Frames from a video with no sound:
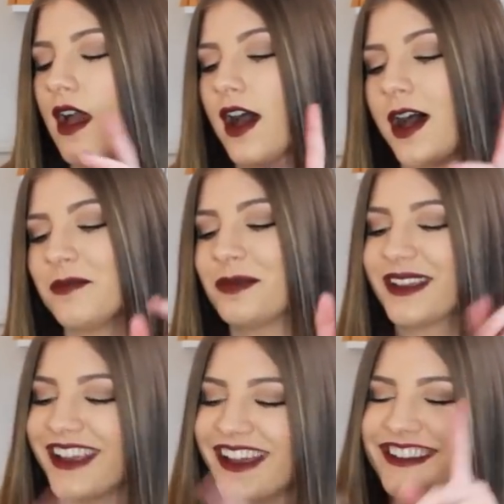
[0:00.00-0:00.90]
Um,
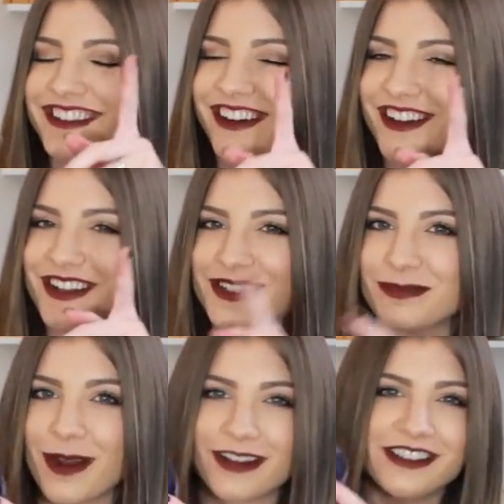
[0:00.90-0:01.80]
but yeah, it's called
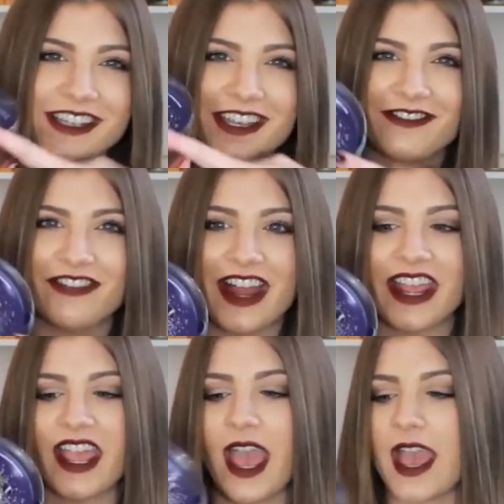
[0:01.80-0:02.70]
Sparkling
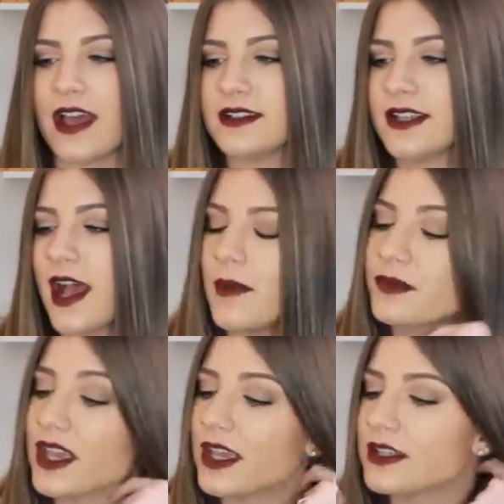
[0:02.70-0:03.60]
Confetti, and
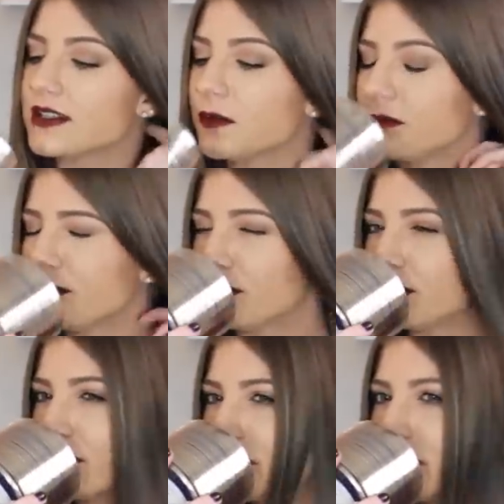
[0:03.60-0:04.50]
um, it
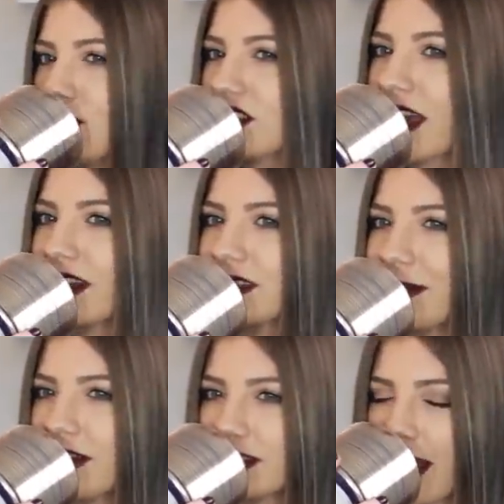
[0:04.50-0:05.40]
just kind of
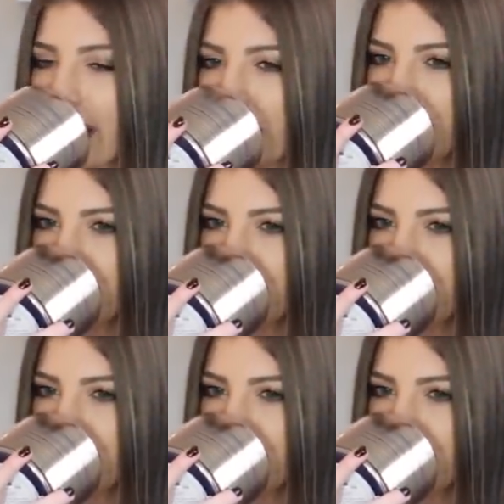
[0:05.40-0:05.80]
smells like,